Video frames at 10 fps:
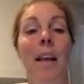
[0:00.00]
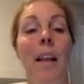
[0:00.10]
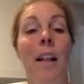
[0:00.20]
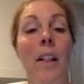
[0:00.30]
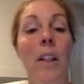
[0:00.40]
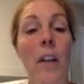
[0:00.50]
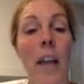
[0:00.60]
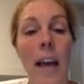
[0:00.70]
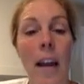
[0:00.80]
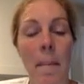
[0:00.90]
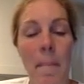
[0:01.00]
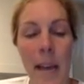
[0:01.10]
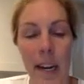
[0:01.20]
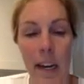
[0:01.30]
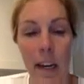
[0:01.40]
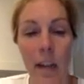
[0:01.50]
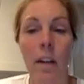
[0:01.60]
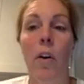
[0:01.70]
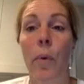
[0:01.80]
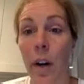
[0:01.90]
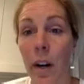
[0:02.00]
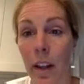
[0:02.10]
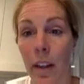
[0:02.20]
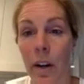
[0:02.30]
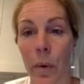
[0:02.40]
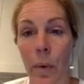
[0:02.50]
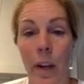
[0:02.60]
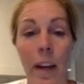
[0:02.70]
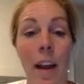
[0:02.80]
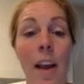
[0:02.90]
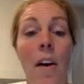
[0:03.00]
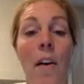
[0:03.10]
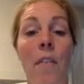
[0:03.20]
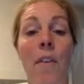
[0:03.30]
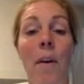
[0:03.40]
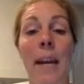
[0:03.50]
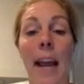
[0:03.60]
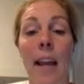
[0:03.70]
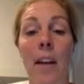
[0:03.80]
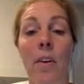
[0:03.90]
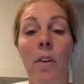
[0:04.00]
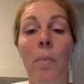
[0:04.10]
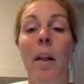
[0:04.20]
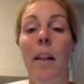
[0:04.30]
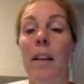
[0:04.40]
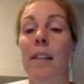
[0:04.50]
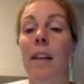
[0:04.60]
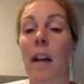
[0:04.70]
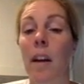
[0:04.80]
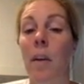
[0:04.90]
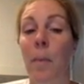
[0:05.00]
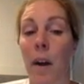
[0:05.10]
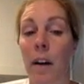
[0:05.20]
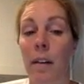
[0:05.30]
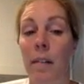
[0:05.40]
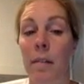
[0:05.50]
Look at a penny or another coin from an angle while it is underwater.